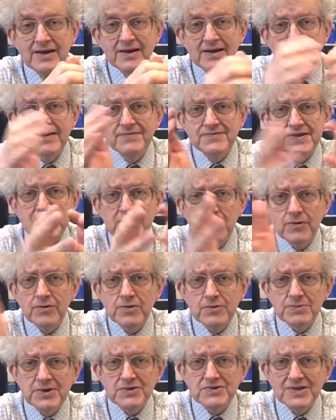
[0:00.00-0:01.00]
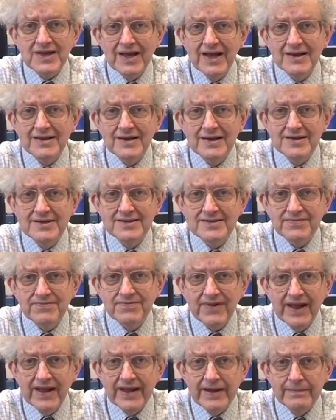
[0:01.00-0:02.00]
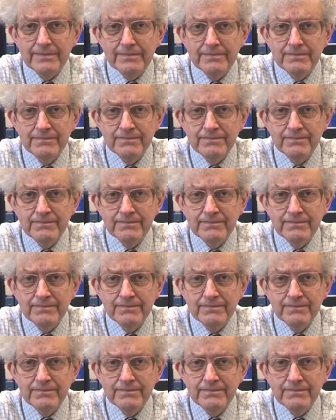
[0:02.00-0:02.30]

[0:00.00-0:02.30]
gives an almost colourless flame.